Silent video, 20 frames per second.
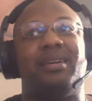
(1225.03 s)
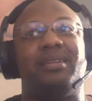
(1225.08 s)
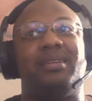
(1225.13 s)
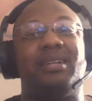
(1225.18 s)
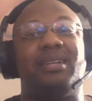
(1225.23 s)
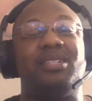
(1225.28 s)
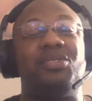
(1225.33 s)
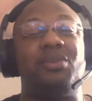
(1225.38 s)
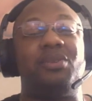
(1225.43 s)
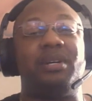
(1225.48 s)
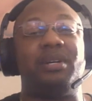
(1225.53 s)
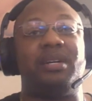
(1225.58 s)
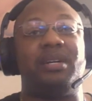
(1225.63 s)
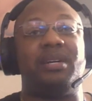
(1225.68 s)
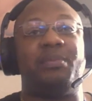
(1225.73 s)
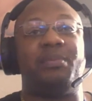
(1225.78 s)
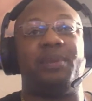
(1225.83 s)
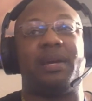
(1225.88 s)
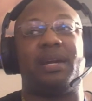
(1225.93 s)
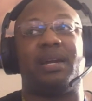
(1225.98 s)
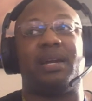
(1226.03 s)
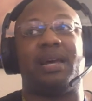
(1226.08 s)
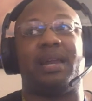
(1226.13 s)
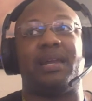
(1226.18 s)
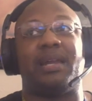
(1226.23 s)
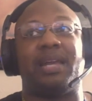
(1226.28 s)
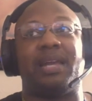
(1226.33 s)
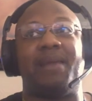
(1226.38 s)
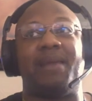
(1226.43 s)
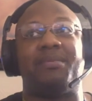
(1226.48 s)
doing good, bringing a lot
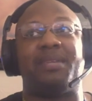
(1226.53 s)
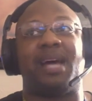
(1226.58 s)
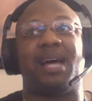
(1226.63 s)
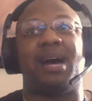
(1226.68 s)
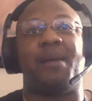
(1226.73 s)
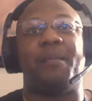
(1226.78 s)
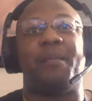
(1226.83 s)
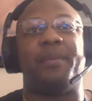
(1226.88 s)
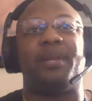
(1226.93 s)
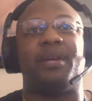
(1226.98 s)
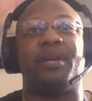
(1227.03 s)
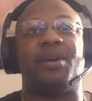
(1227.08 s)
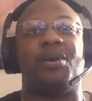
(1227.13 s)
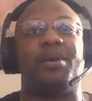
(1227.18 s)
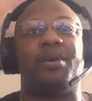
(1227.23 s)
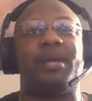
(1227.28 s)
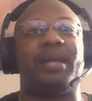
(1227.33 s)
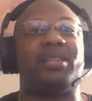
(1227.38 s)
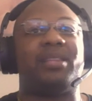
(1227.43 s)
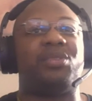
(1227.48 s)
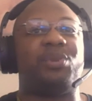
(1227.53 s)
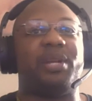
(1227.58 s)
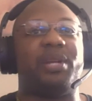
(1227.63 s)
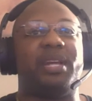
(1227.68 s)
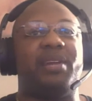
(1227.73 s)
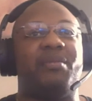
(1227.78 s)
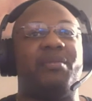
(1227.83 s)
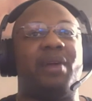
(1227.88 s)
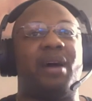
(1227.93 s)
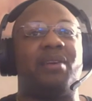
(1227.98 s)
of games out, but they're going that
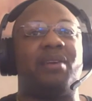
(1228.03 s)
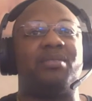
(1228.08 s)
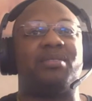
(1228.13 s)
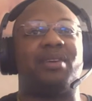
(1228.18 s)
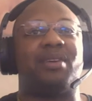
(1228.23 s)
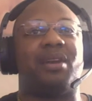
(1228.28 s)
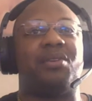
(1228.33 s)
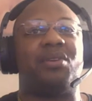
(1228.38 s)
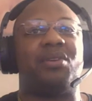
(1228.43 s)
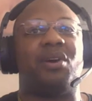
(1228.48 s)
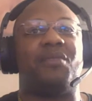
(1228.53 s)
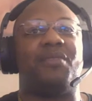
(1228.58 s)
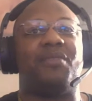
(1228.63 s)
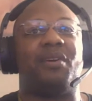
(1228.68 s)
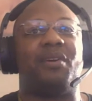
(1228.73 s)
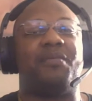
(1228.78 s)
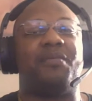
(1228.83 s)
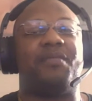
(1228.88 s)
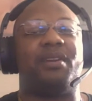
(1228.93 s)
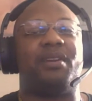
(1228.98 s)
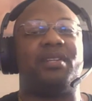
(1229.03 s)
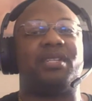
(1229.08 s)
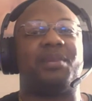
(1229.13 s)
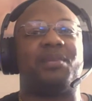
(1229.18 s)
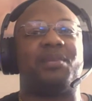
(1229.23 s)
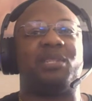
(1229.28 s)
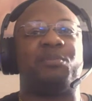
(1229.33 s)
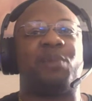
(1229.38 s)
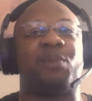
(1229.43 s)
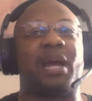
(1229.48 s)
3D route. So I don't know if they'll finish
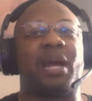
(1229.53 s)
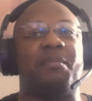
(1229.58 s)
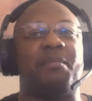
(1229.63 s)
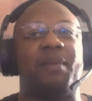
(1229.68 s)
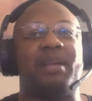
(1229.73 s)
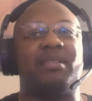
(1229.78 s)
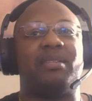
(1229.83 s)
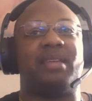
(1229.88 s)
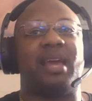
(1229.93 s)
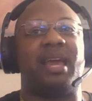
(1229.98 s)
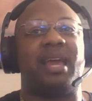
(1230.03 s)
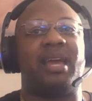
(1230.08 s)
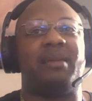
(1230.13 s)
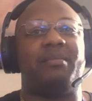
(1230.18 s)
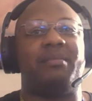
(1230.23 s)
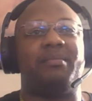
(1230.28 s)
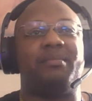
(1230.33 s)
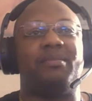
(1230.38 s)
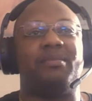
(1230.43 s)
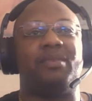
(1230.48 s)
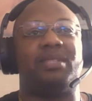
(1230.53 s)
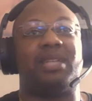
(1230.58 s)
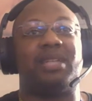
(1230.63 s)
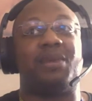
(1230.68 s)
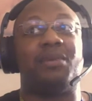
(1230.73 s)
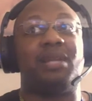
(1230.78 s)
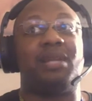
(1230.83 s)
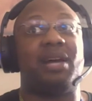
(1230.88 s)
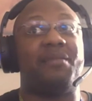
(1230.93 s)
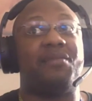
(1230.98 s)
up a sprite-based game, which I
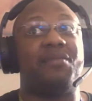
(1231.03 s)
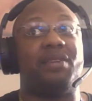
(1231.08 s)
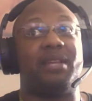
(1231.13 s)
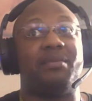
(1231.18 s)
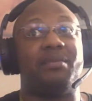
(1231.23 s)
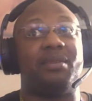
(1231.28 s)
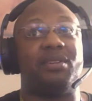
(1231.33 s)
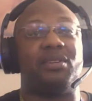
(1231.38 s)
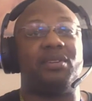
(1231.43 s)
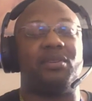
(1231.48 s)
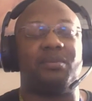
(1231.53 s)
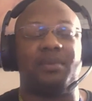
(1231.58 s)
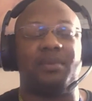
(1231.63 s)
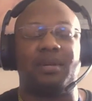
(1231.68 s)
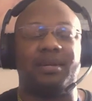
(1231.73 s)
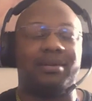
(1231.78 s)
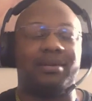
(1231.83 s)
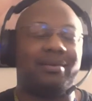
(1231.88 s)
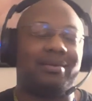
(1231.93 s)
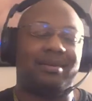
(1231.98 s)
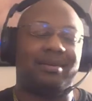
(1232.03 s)
would love for them to do. But